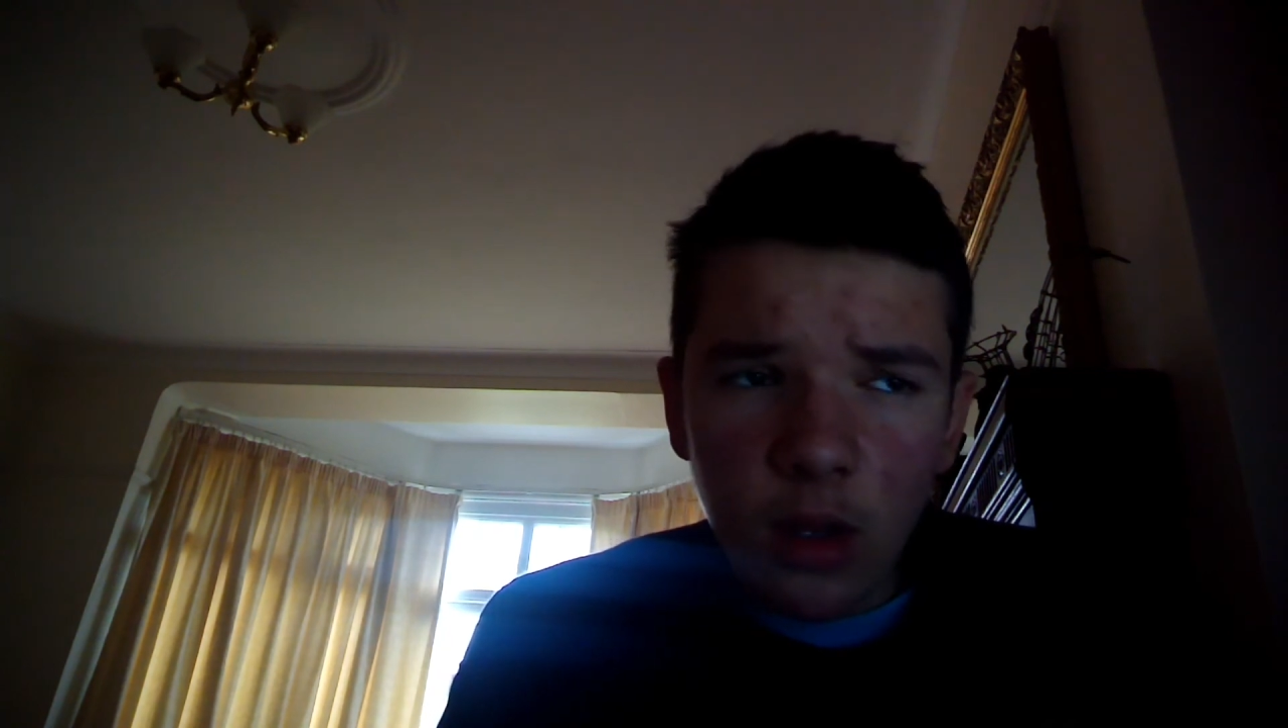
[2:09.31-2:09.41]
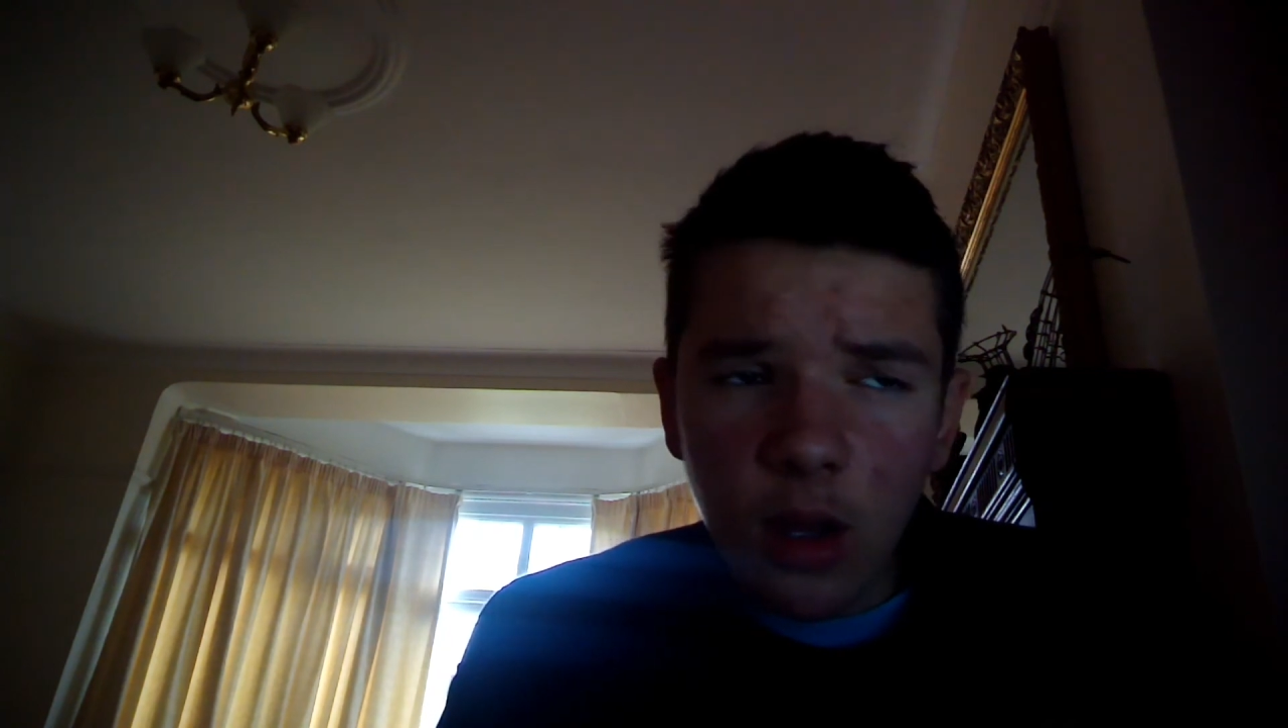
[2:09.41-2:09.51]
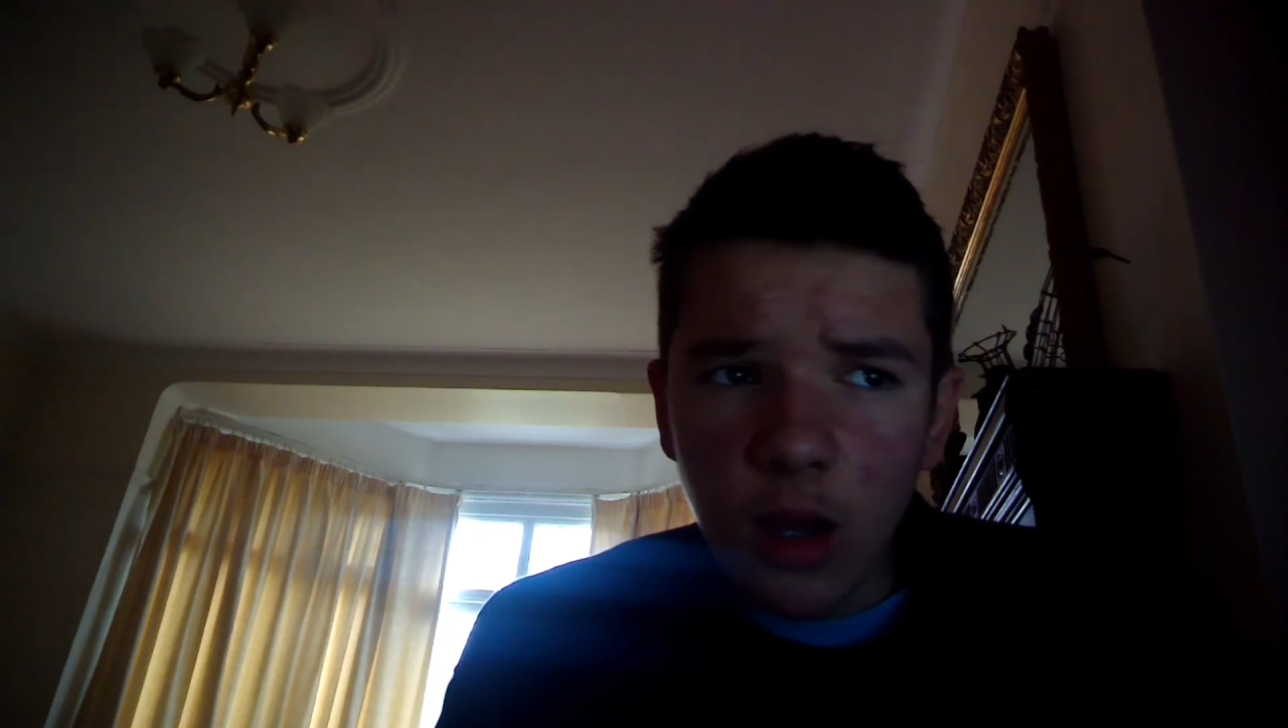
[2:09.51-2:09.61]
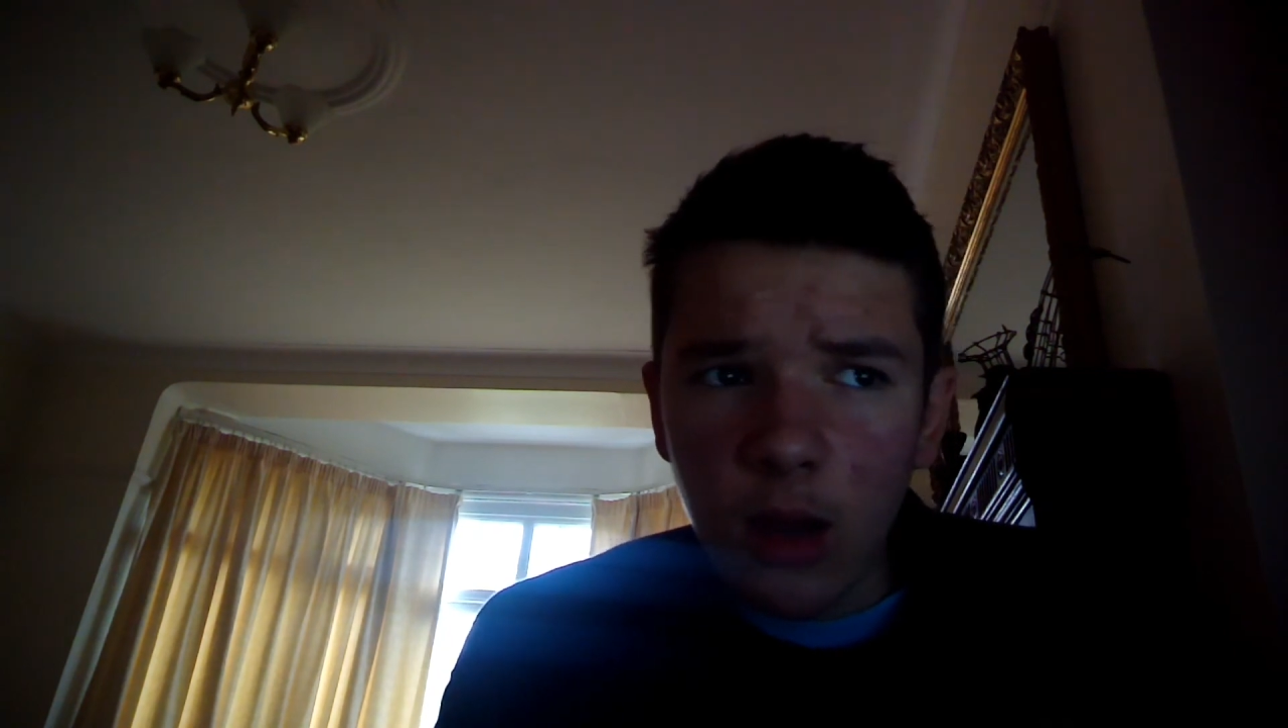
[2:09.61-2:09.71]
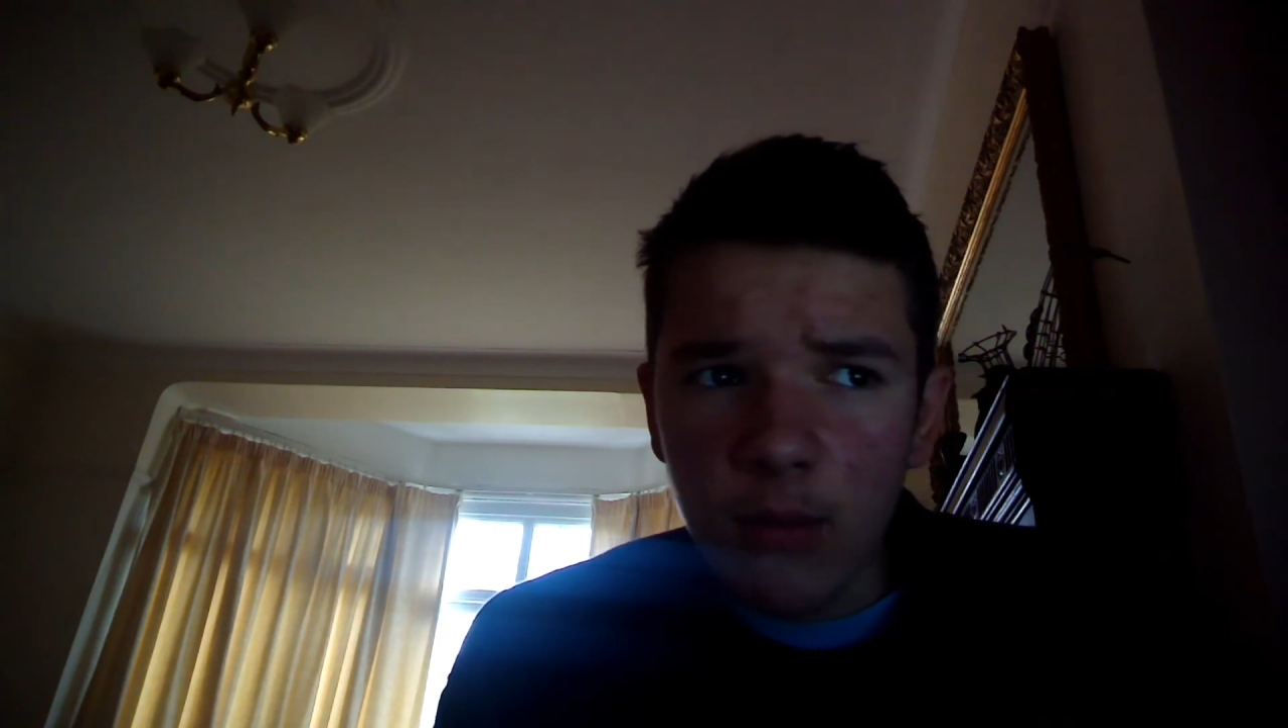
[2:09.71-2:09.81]

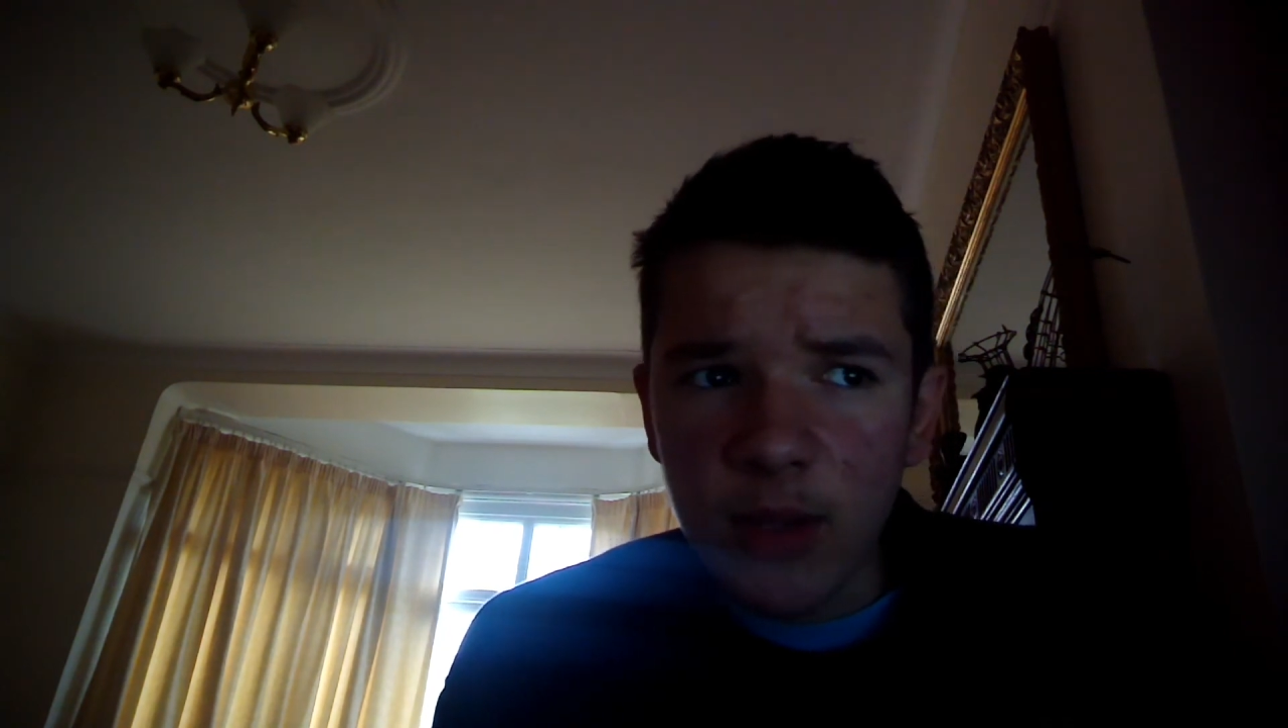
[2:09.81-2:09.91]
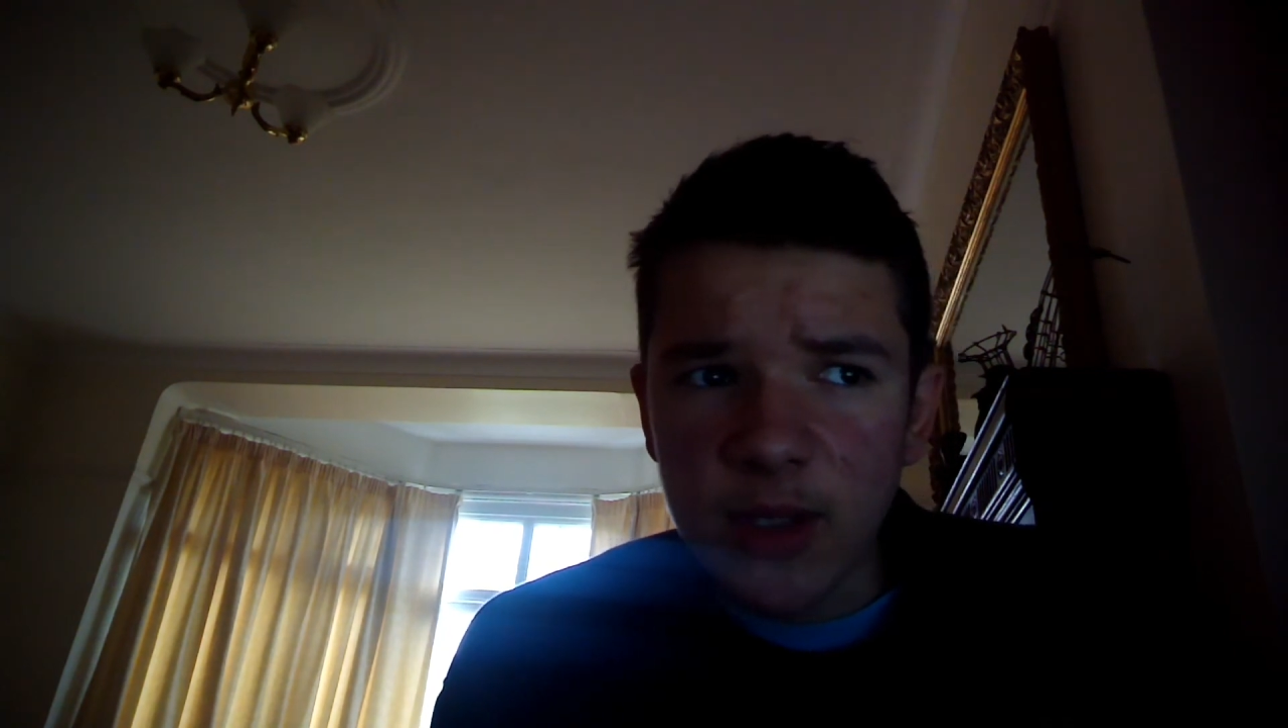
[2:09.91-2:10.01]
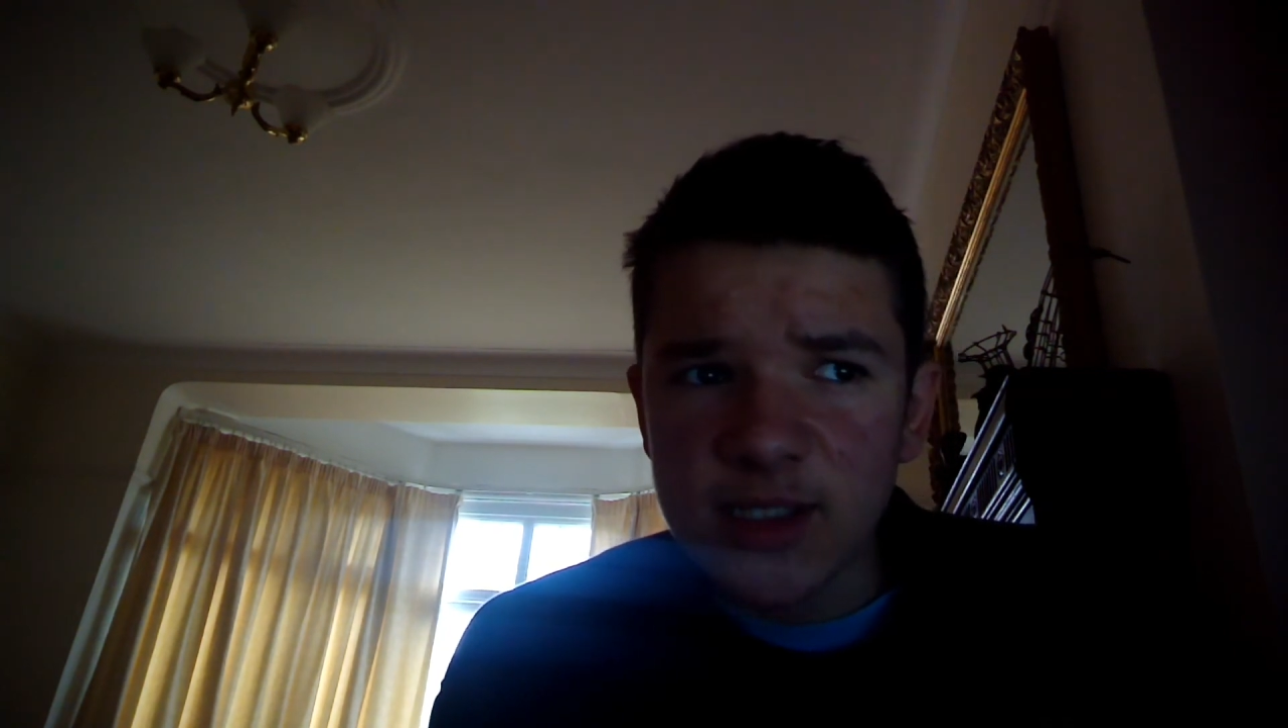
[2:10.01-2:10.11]
But at the